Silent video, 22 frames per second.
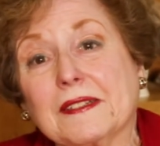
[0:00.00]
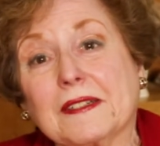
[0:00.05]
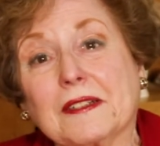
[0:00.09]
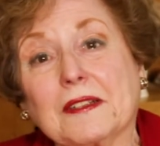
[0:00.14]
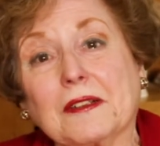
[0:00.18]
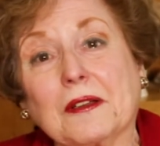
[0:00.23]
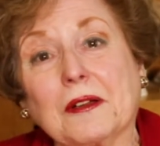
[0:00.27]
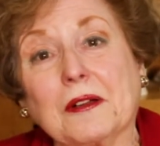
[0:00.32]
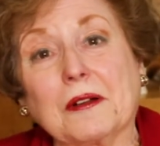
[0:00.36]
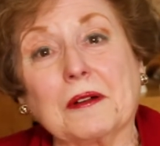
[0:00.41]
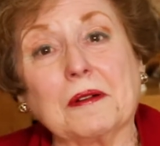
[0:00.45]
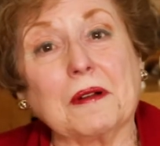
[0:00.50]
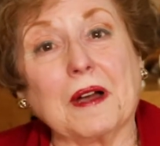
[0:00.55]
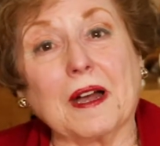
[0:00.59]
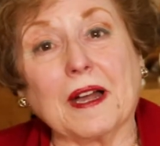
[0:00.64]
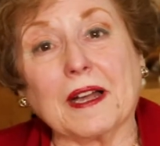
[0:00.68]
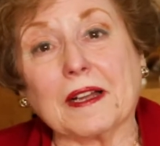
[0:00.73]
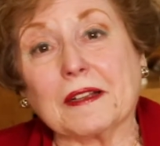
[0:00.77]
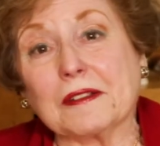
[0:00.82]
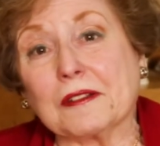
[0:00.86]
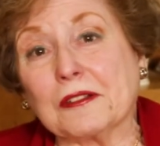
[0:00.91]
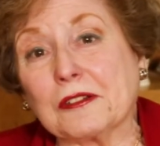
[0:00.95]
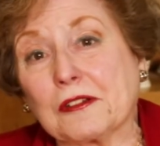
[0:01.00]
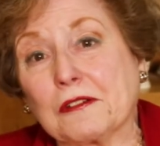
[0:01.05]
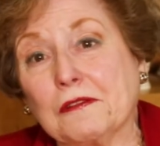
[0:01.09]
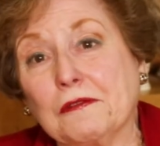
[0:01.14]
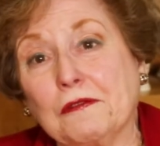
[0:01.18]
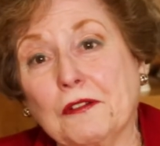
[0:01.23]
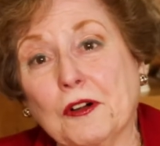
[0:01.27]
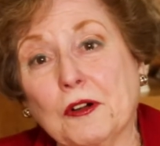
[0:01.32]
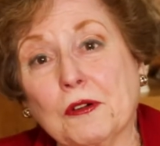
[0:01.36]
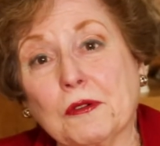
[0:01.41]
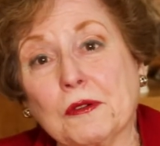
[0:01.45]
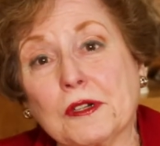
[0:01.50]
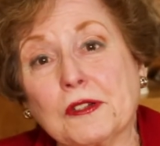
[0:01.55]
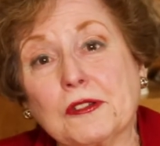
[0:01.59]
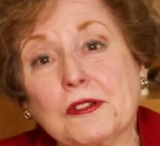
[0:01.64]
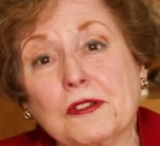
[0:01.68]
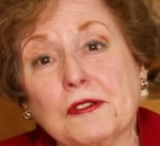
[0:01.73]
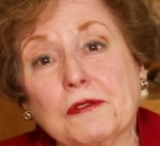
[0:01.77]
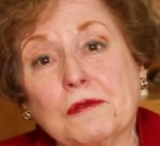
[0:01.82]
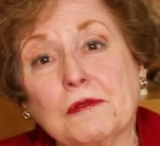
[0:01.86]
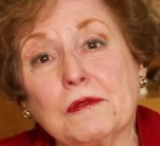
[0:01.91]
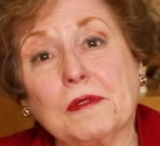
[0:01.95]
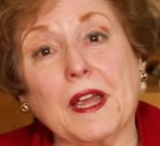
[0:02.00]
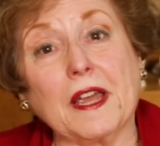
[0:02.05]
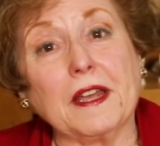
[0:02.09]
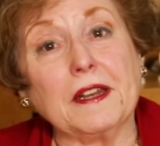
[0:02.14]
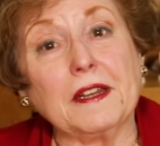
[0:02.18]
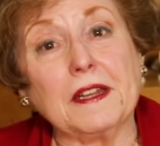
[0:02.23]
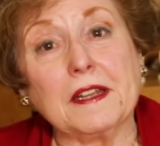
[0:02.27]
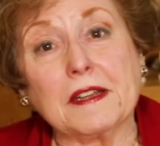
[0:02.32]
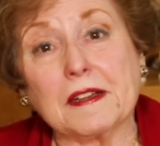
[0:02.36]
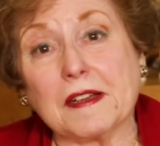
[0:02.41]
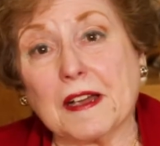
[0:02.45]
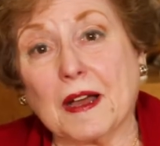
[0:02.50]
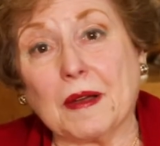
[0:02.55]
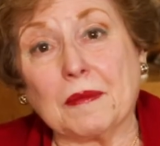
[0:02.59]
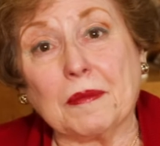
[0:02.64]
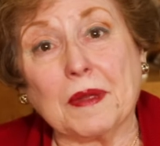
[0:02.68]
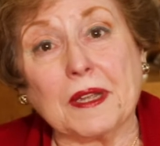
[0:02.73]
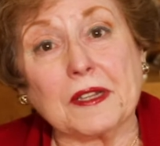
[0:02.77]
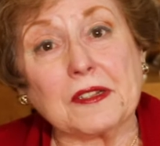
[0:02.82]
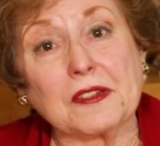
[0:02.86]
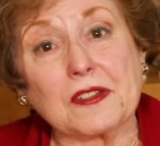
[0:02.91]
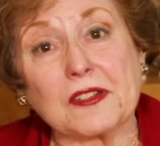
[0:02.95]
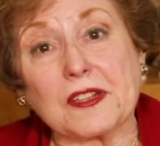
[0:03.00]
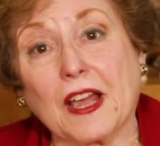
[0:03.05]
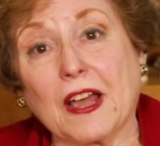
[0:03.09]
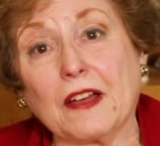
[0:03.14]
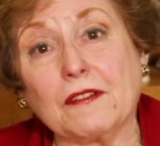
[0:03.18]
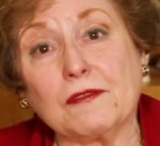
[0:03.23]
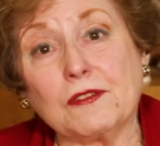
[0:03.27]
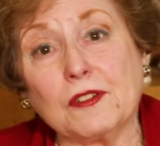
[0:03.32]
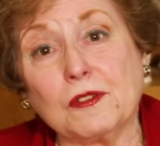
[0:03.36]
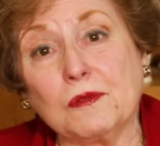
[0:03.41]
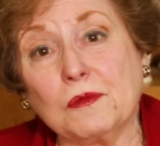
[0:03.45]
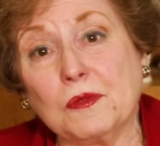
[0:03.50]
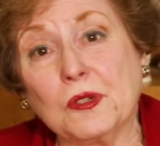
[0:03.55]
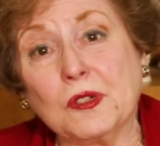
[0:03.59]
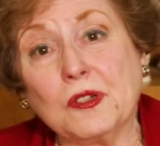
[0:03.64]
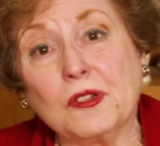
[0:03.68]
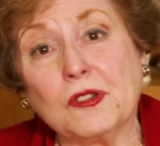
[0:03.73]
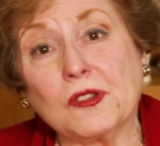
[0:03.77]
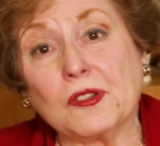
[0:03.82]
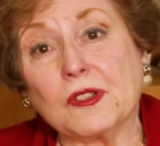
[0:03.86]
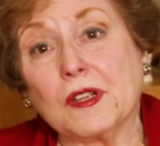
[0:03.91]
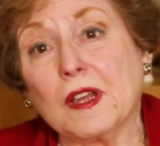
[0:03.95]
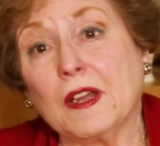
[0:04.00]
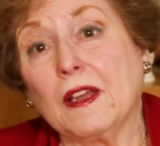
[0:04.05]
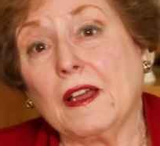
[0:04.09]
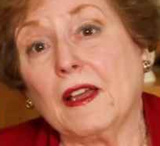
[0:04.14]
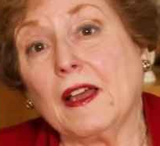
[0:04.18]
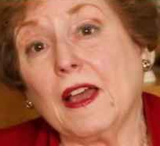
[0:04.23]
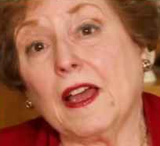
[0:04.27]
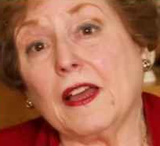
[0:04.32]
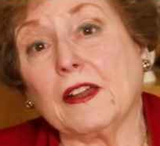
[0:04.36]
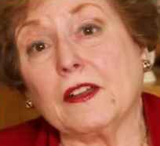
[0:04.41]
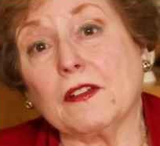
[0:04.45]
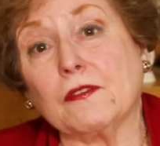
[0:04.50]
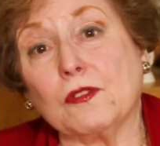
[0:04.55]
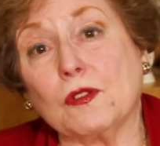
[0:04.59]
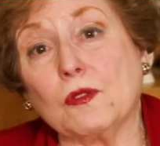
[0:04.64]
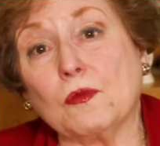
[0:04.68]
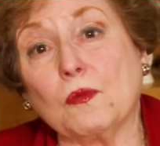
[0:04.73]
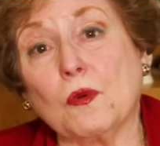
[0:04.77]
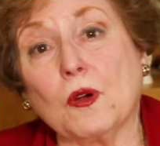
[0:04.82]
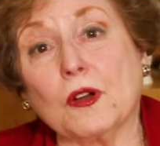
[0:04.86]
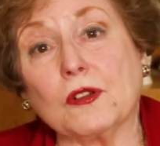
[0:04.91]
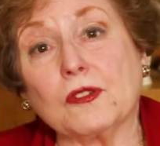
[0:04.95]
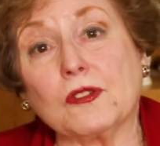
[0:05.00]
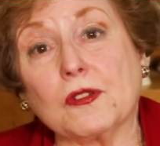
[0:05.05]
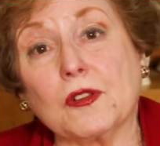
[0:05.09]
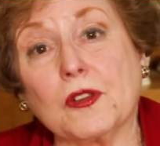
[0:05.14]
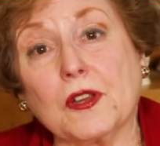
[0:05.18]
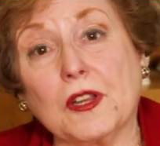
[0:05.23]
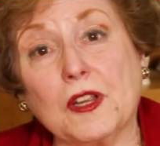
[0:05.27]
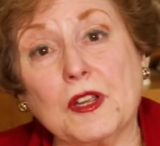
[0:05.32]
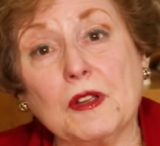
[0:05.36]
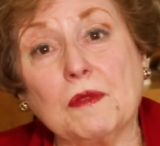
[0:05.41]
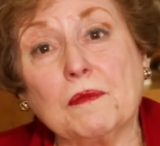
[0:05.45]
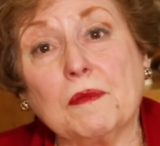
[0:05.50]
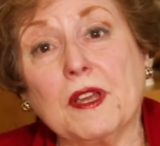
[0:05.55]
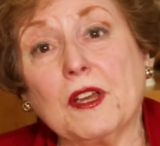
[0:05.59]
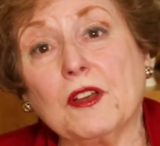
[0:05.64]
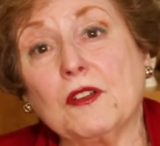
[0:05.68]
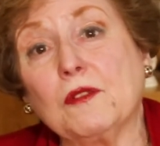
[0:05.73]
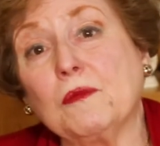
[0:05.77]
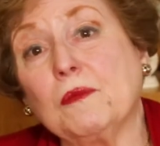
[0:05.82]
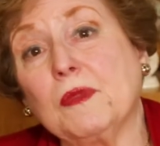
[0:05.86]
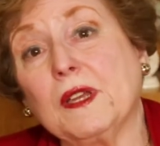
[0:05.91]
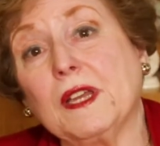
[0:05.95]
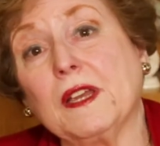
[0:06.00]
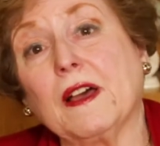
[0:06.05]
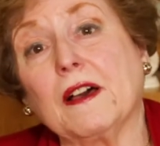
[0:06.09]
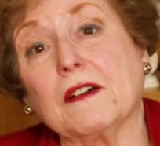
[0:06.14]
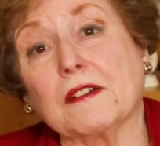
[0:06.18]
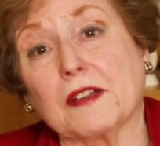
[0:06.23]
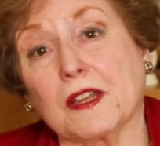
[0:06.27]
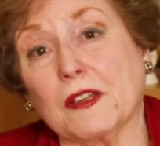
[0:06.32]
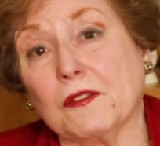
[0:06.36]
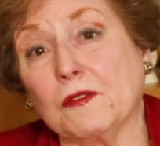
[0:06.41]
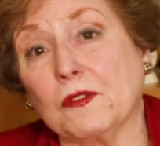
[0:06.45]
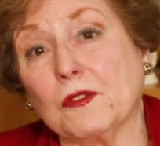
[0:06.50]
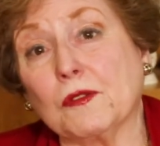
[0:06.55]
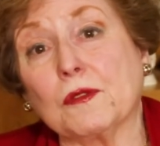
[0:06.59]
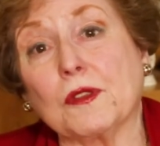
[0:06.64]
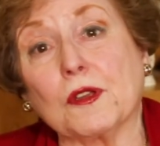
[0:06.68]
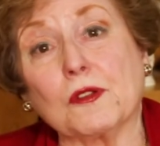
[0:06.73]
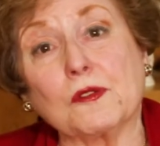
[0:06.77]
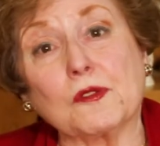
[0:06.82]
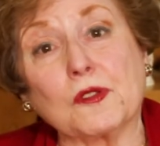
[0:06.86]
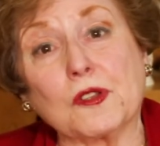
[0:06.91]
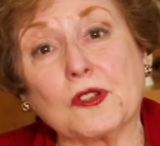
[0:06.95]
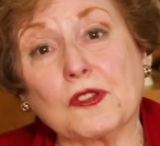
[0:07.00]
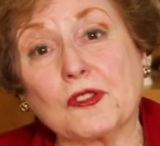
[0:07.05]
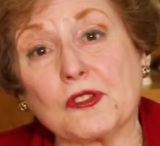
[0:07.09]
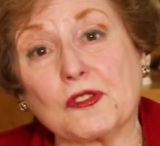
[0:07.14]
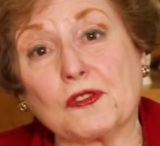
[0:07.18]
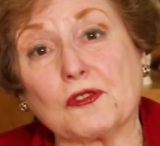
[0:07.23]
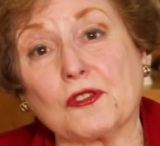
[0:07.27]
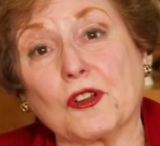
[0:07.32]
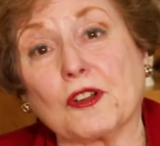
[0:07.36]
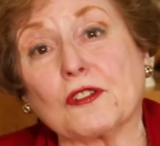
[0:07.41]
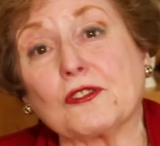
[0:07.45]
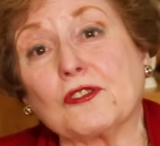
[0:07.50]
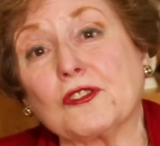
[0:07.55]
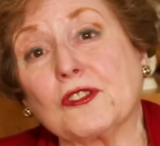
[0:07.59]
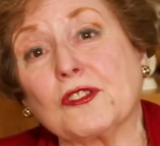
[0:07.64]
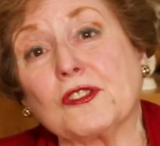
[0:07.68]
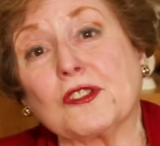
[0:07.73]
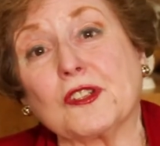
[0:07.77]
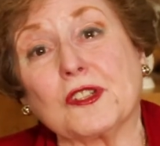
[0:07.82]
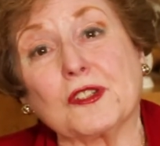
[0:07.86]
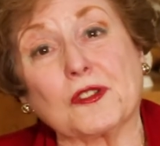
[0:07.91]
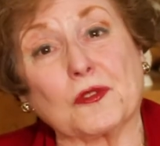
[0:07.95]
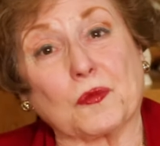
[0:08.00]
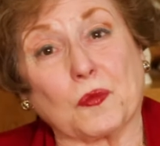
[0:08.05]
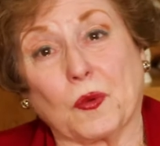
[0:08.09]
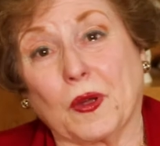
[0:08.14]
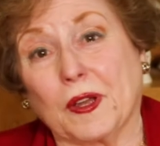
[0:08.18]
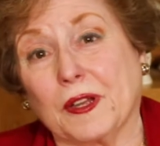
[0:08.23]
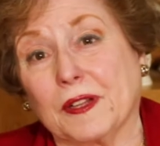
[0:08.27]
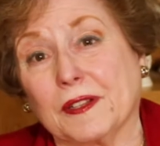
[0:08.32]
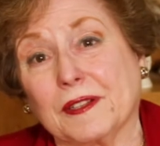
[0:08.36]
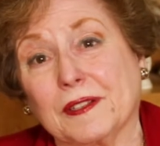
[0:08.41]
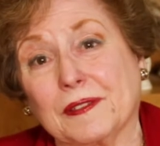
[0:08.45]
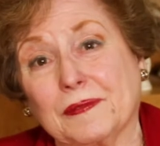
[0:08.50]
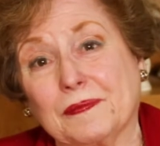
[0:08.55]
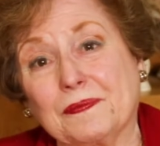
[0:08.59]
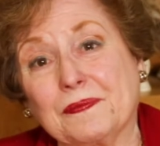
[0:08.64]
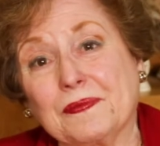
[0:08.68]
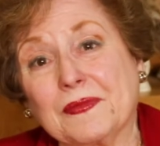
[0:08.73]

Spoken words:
So I look forward to any comments afterwards. And if you want to email me, I'll give you those instructions as well.